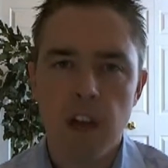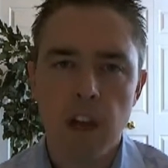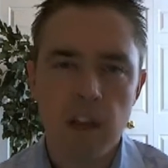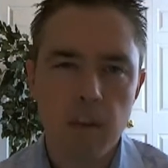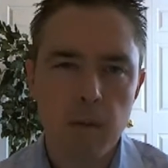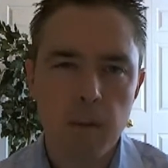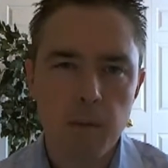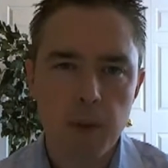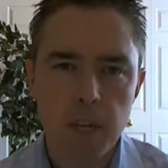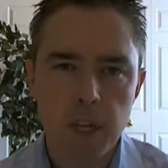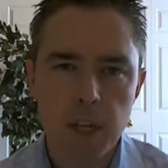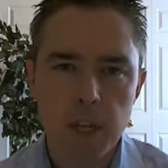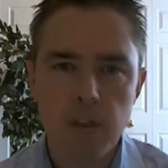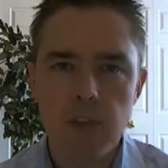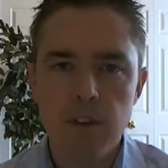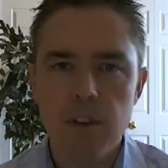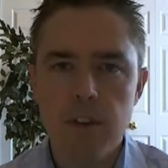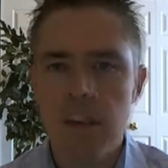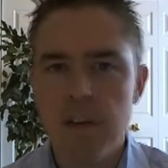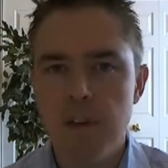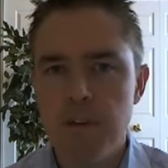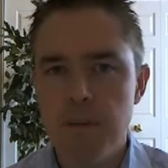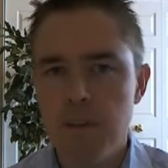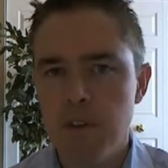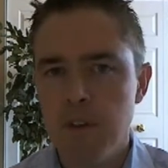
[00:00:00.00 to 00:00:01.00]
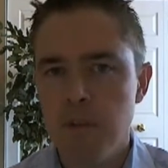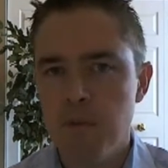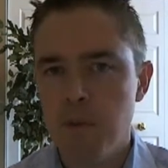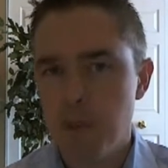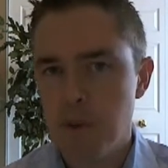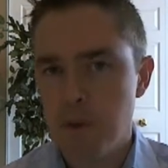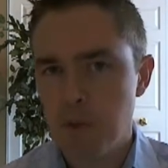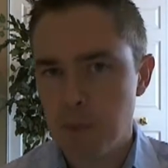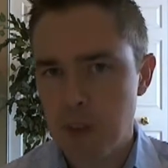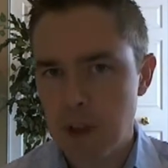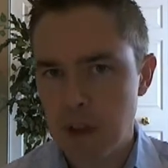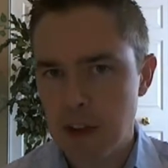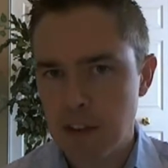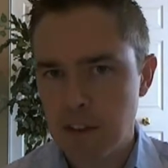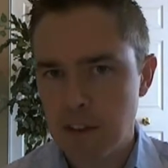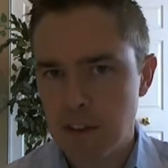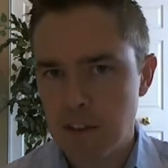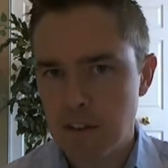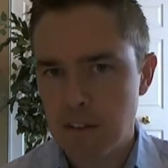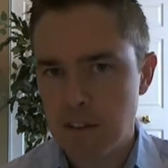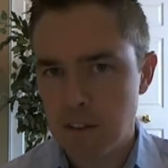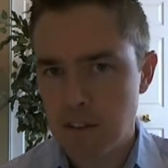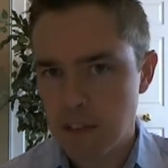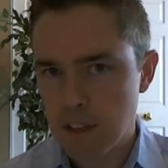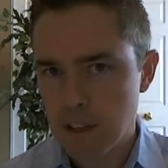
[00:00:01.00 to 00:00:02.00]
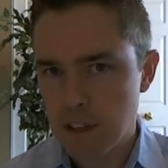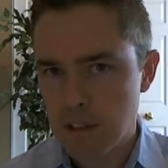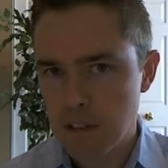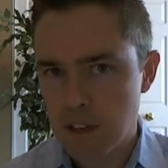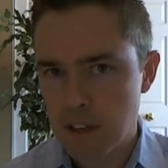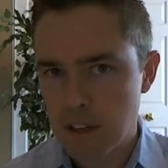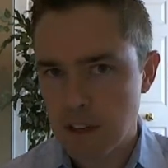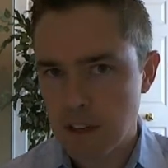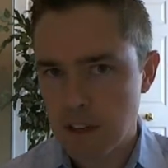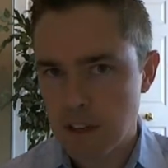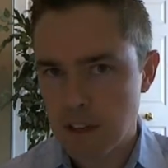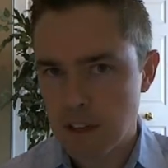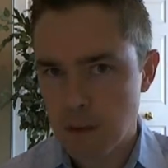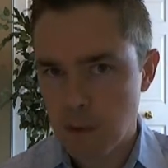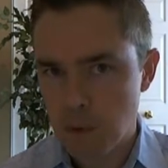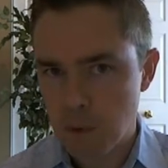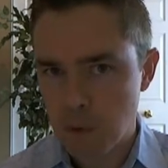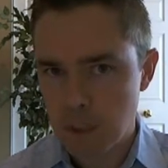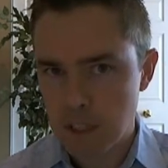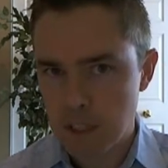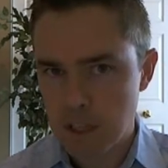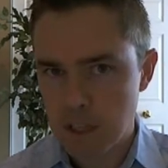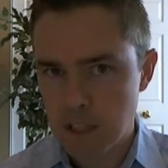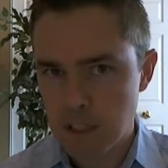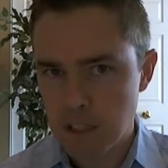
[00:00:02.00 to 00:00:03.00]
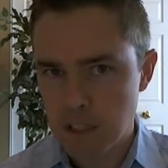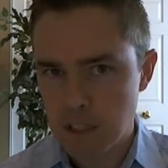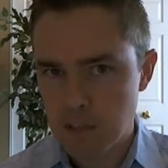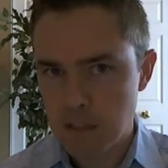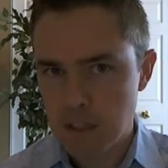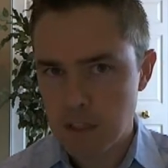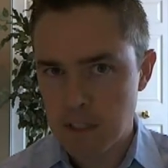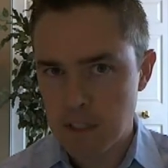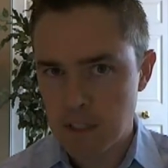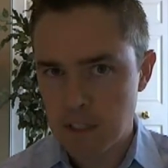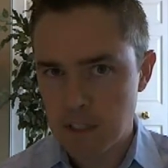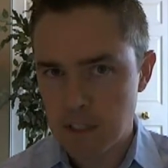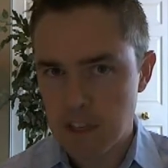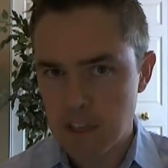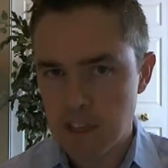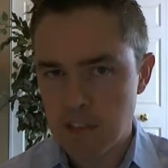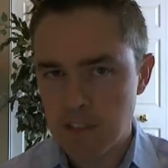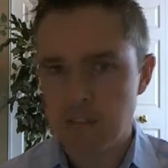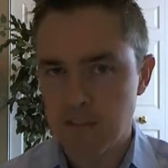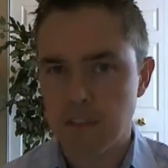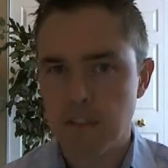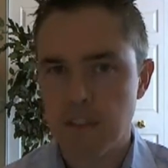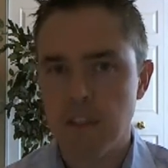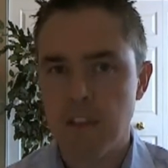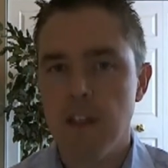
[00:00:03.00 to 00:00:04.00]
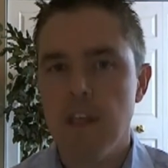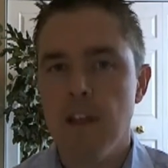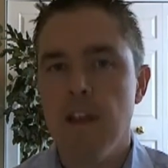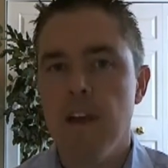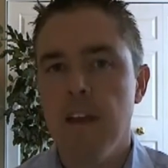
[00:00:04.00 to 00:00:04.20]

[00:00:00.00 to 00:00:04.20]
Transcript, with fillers: and then bring you tips, perspectives, and insights on what it takes to be successful.